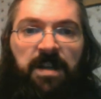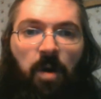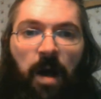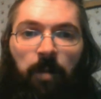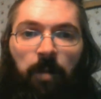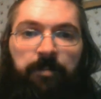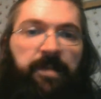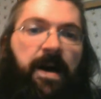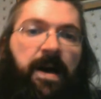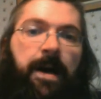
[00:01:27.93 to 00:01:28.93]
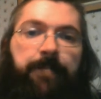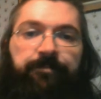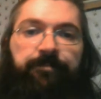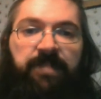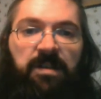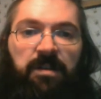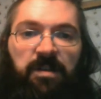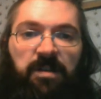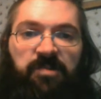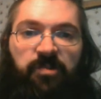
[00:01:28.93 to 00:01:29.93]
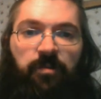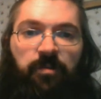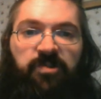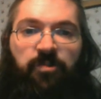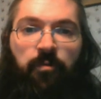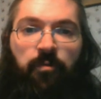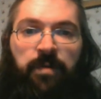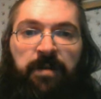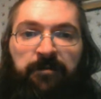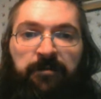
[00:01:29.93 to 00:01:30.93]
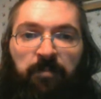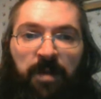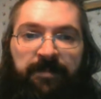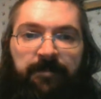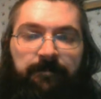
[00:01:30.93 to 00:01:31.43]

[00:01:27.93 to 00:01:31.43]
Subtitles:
help ensure a churn of what,